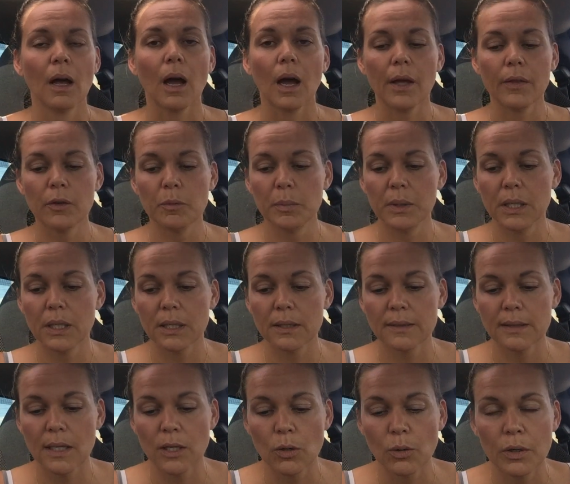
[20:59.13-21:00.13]
Either
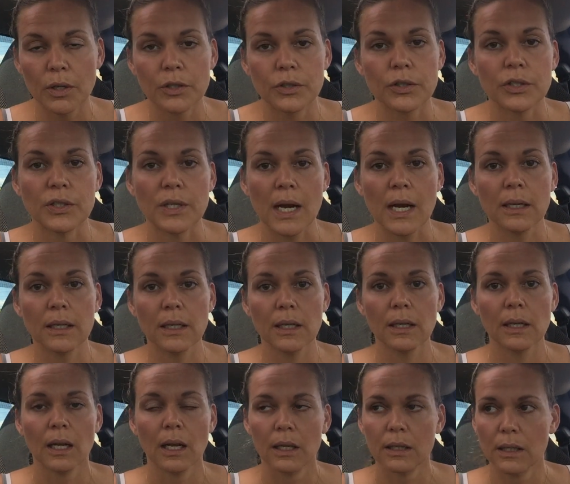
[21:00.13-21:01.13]
because they don't understand
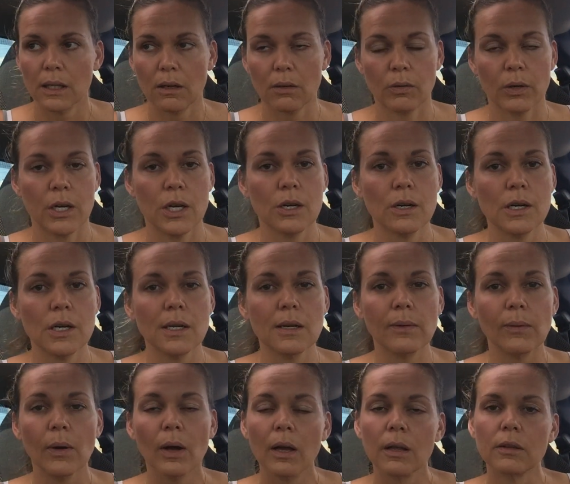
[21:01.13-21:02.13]
it, they don't hear
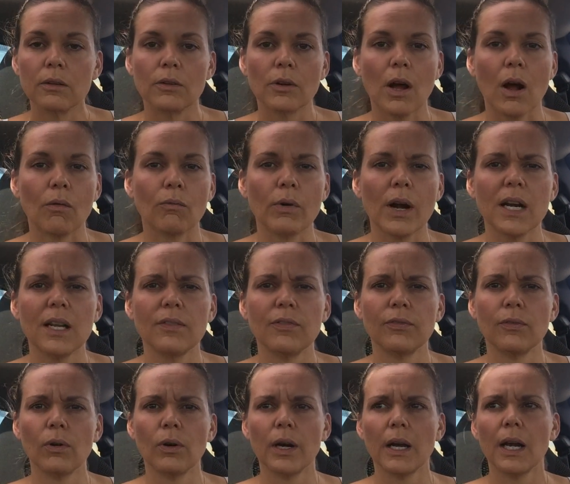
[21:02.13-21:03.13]
you, they're not ready
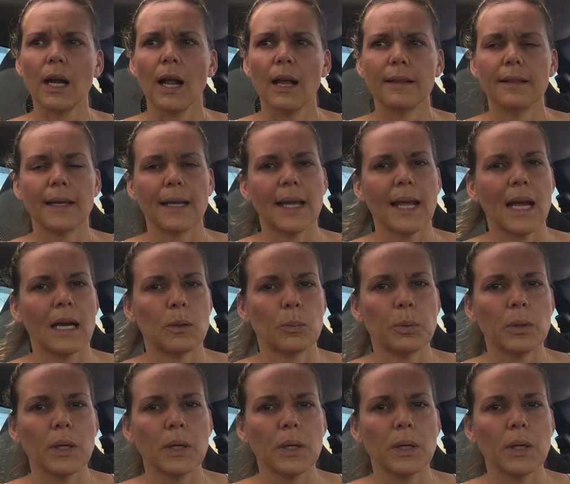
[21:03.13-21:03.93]
for it, they can't